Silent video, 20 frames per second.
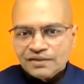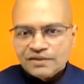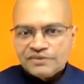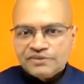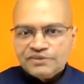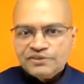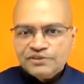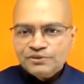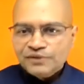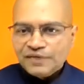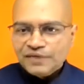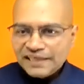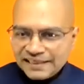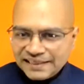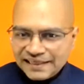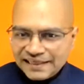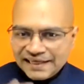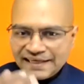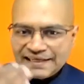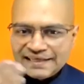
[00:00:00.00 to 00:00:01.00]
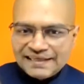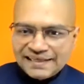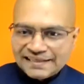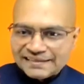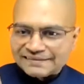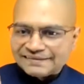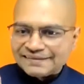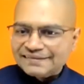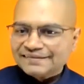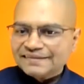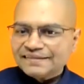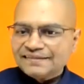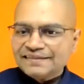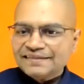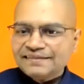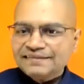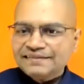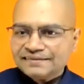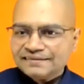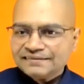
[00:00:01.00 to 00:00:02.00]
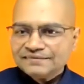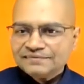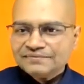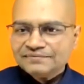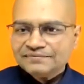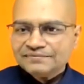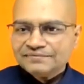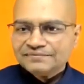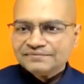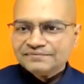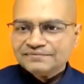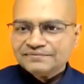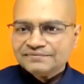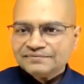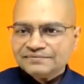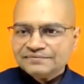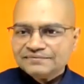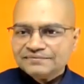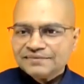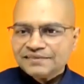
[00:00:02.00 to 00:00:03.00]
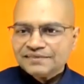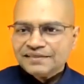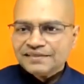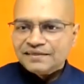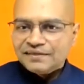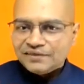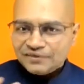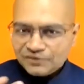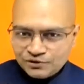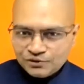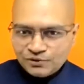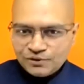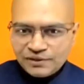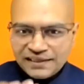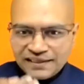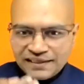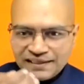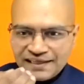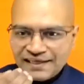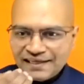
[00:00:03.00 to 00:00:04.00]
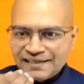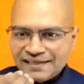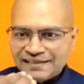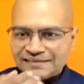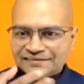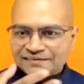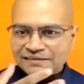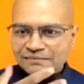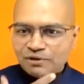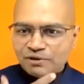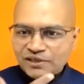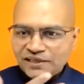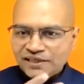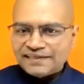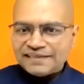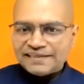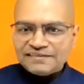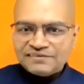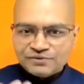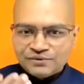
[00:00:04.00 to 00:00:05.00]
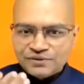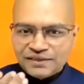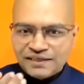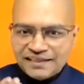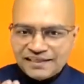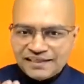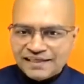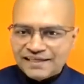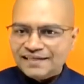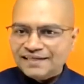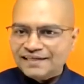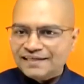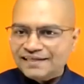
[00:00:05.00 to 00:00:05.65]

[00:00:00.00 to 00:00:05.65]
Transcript: you inhale less, isn't it? You inhale less, the body tends to inhale